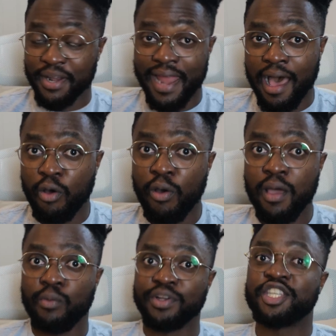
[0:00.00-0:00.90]
But now
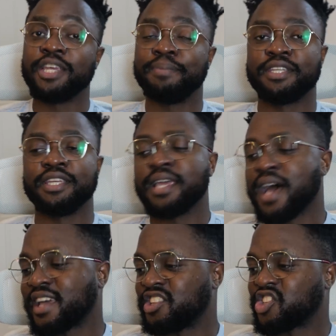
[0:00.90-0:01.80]
with GPT,
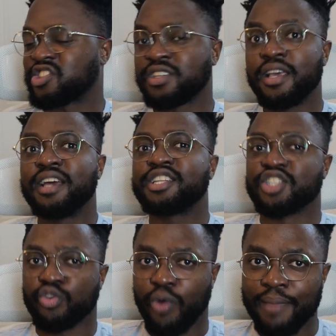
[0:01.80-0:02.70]
I can just
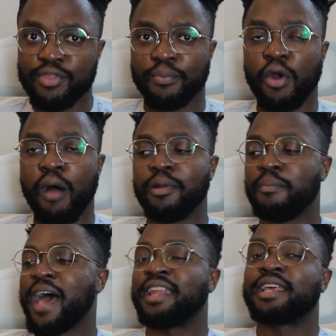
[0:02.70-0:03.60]
describe the
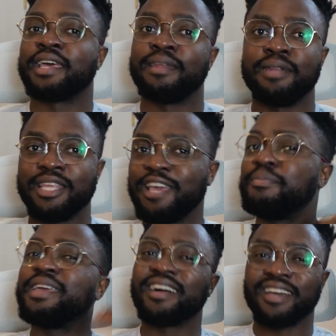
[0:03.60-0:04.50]
problem, and it can give
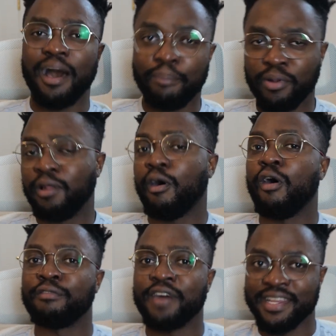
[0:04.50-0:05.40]
me a couple
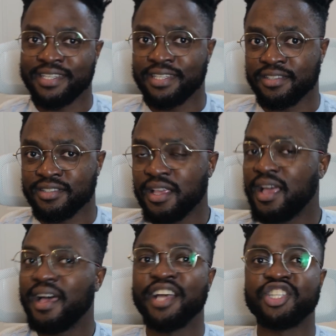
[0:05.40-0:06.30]
of ideas,
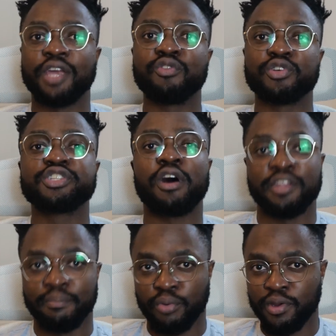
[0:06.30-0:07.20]
a general
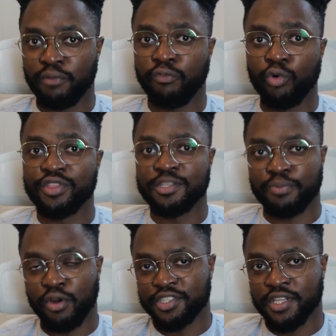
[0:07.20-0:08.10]
starting point for these
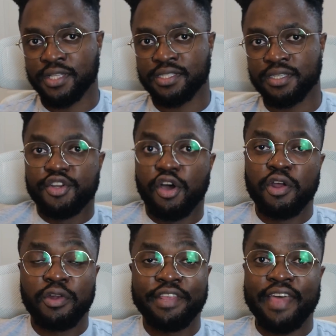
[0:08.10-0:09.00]
projects. Not
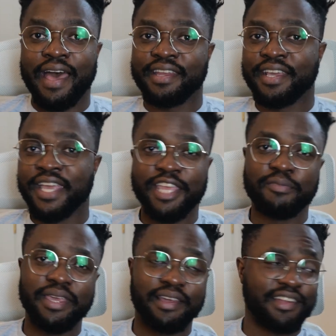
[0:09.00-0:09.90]
only that, it can give
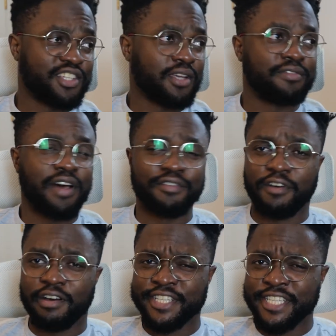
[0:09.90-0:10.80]
me a list of
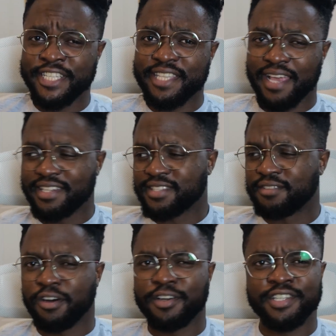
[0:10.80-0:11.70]
advantages and
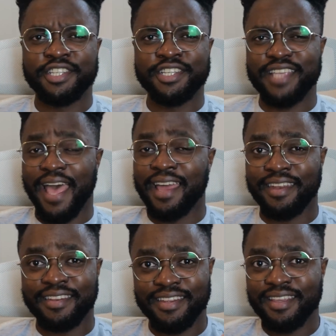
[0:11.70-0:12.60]
disadvantages
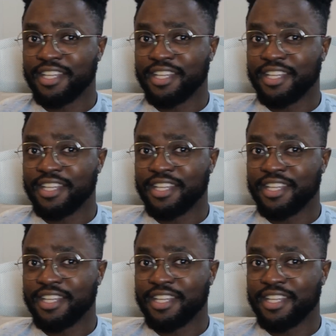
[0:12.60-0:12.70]
and